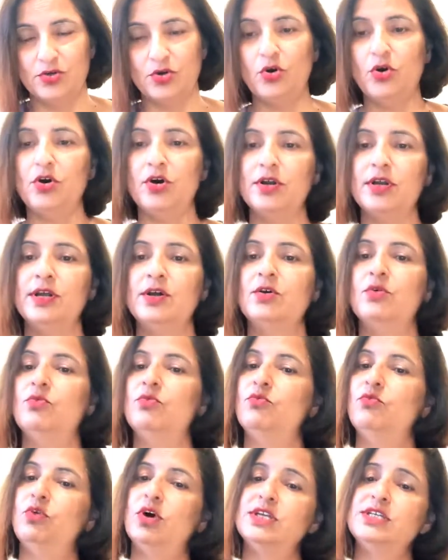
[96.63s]
Or
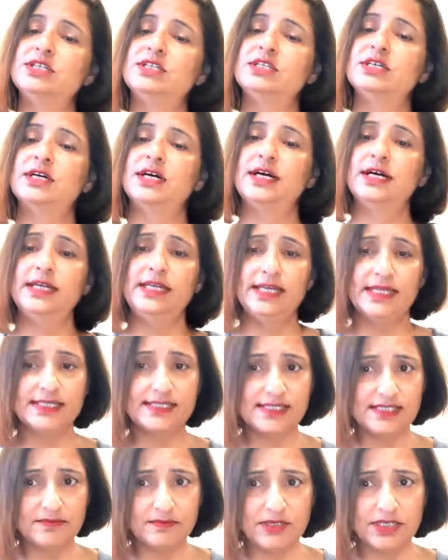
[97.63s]
what I
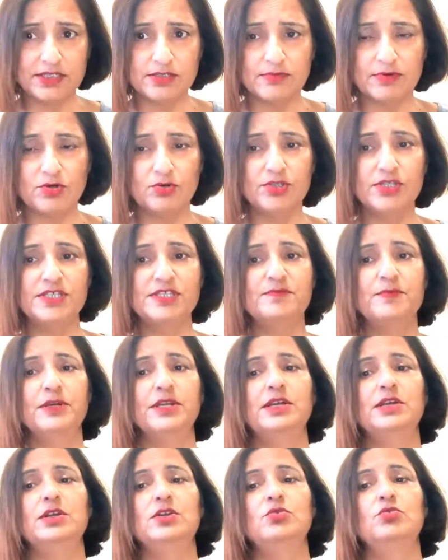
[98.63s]
estimate about this
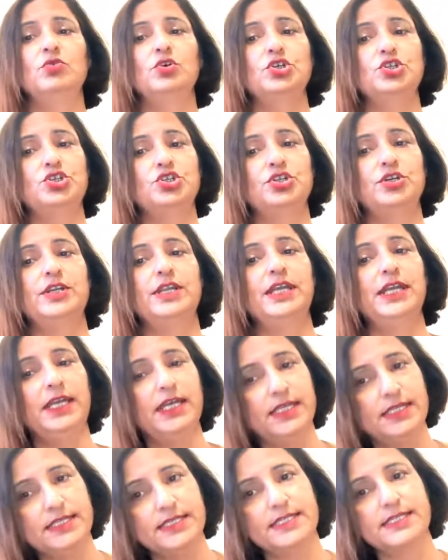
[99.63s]
particular question
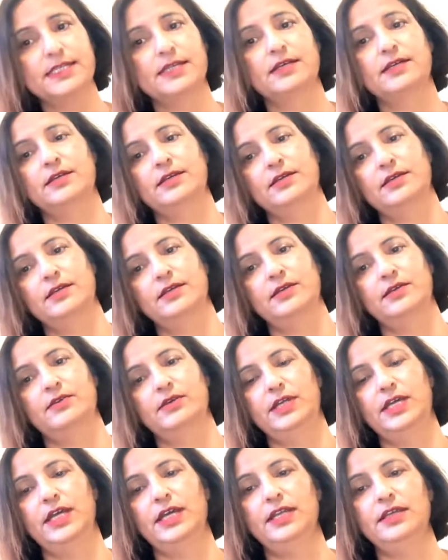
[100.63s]
is,
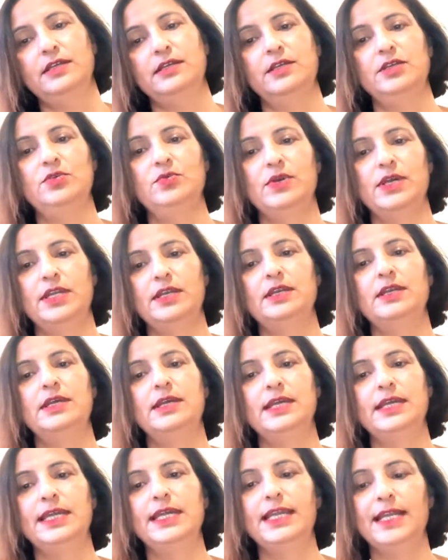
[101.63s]
and you can
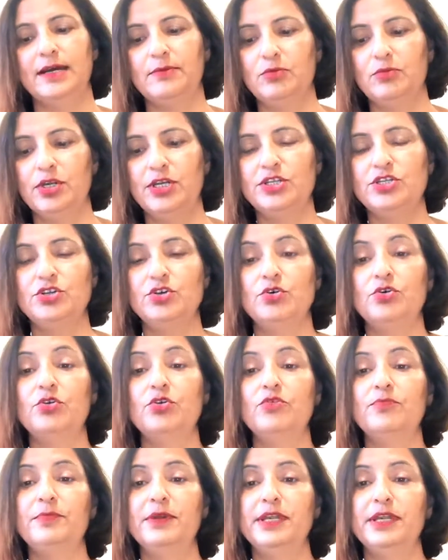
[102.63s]
elaborate your
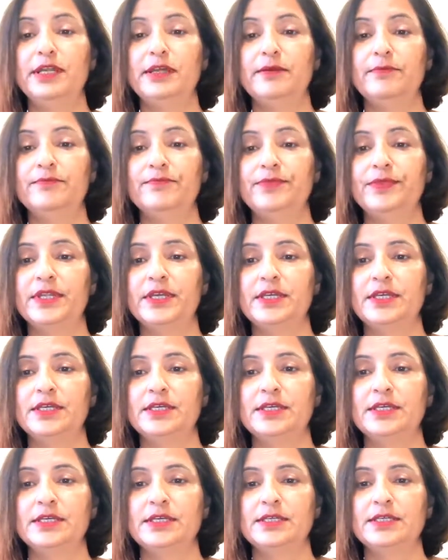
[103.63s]
opinion.
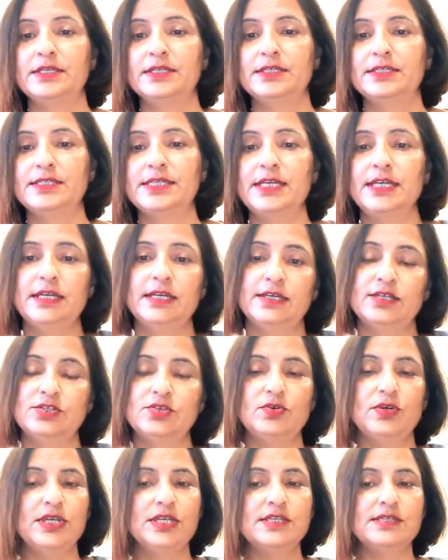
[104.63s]
See,
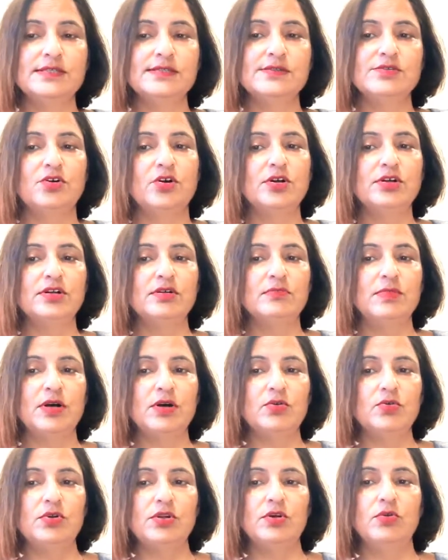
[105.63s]
so it is not
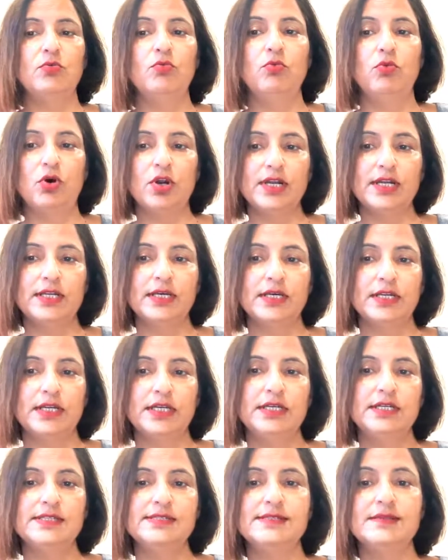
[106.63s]
about what,
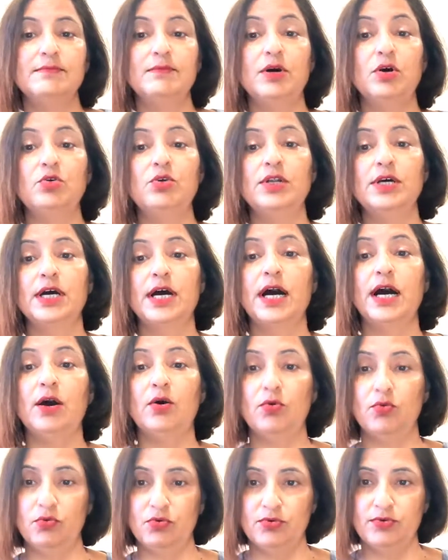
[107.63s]
it is about
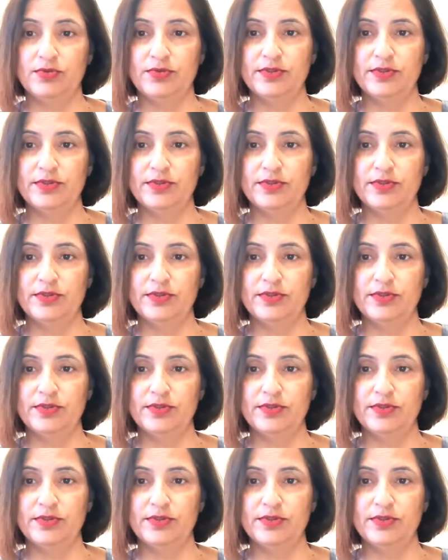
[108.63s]
how.